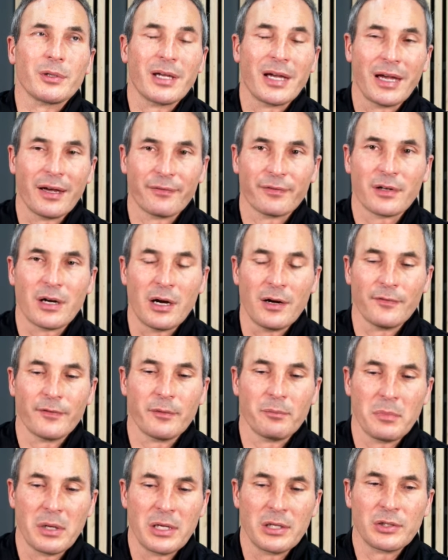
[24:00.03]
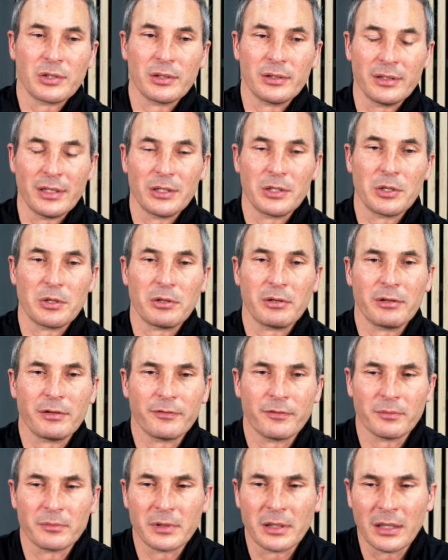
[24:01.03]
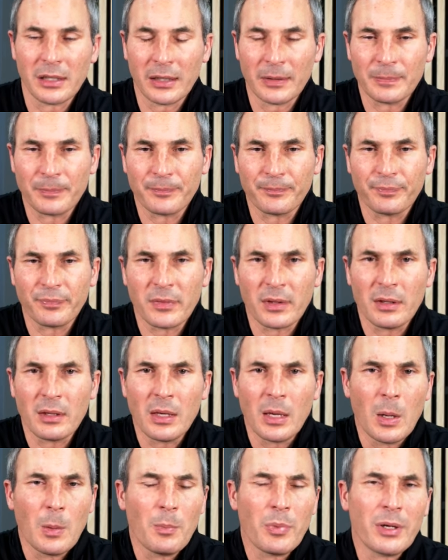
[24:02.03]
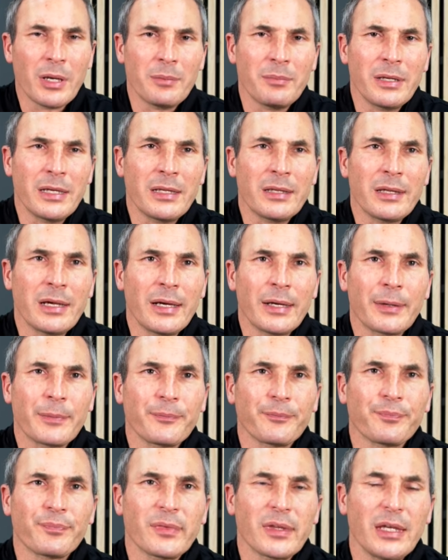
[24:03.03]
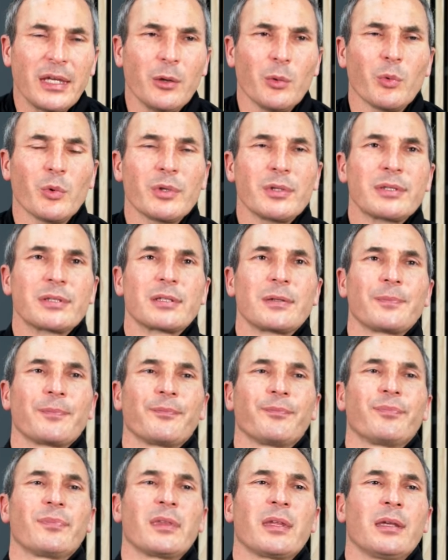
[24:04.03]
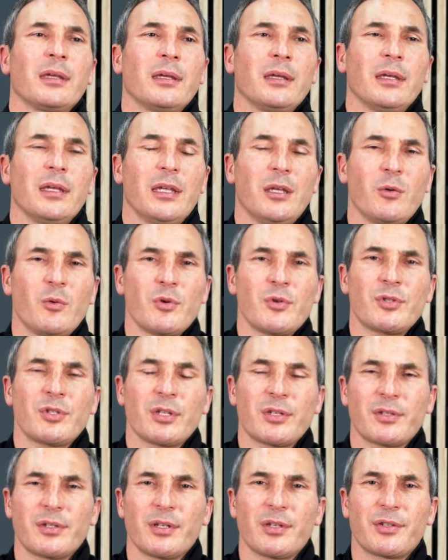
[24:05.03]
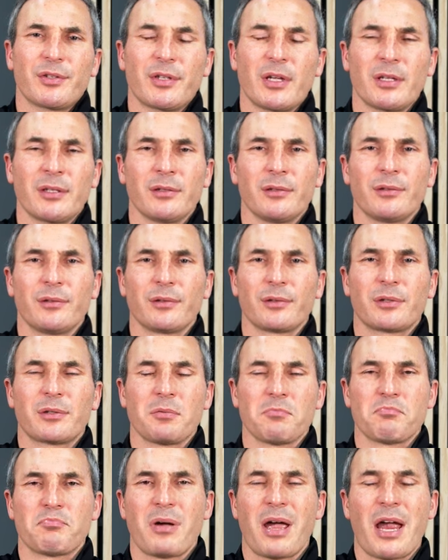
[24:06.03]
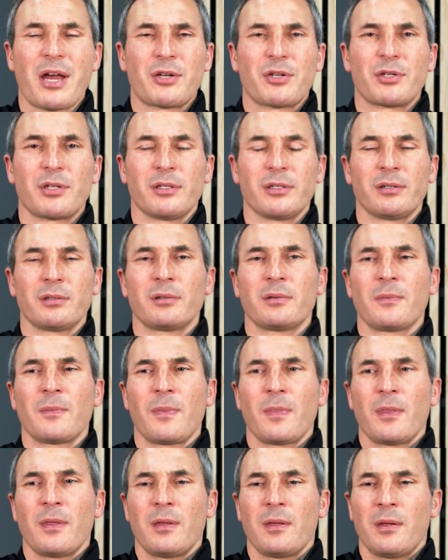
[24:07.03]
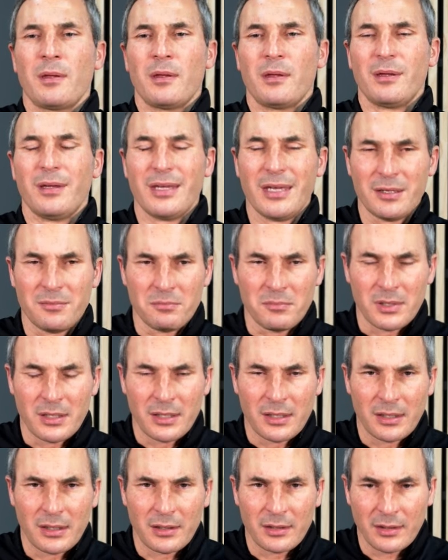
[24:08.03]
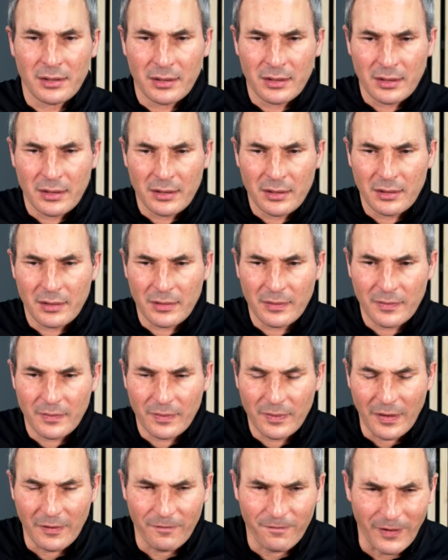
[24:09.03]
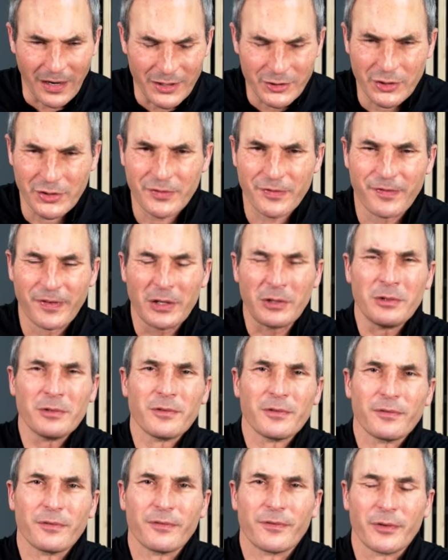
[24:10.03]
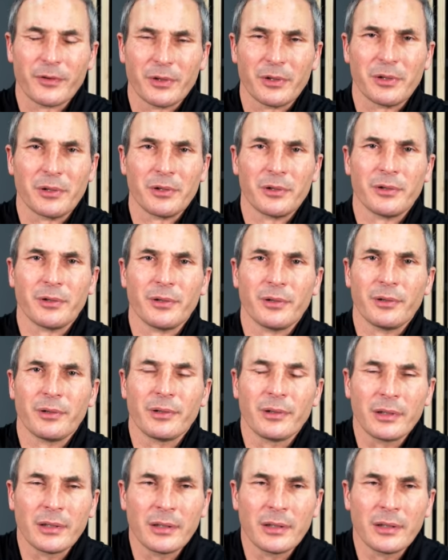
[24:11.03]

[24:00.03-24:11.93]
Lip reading: to have confirmation that you're hearing from God. But I mean, like, it was just a sudden compassion in me that I just felt for her,